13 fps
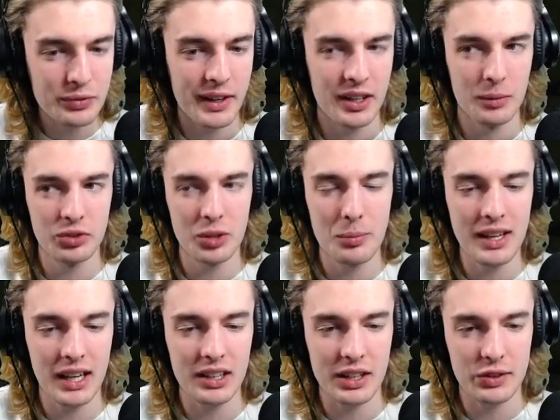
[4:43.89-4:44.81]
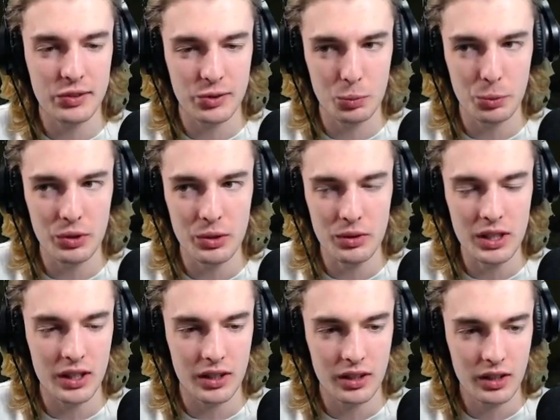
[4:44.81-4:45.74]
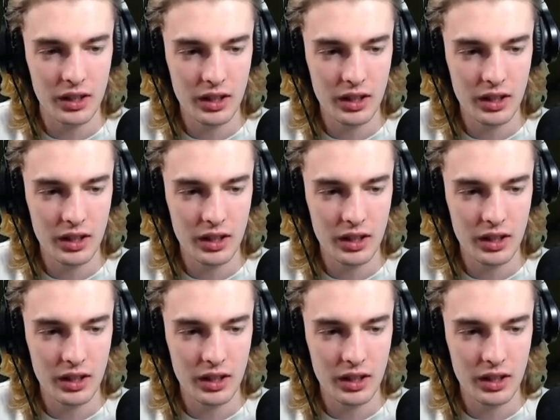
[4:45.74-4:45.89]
item to make it like super unique.